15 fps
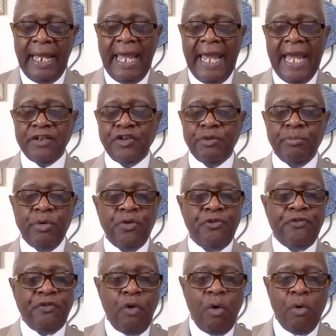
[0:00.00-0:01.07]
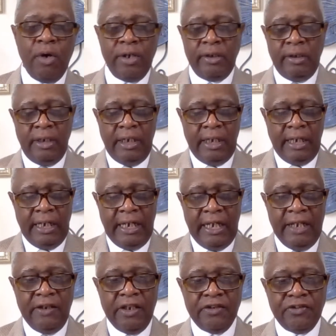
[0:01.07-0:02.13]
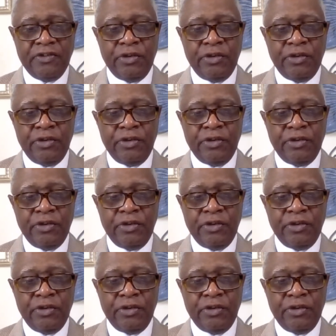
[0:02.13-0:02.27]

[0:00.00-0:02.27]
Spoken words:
as you move forward in this